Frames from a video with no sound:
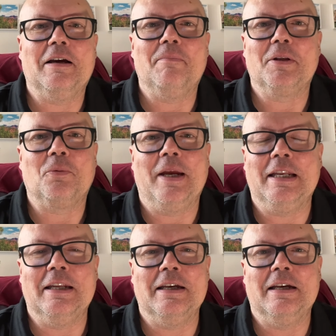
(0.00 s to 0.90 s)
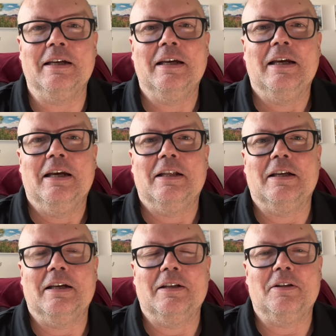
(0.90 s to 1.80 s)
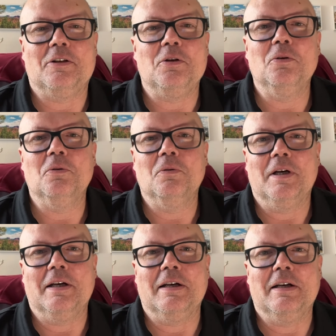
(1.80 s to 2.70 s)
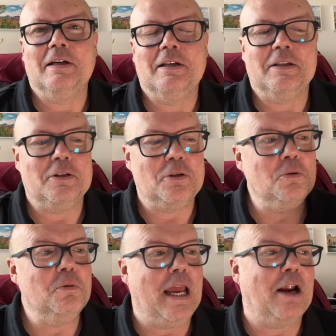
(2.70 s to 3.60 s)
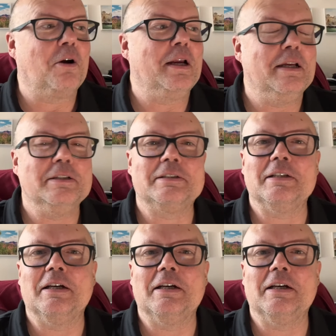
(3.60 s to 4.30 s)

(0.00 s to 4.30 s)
between the two areas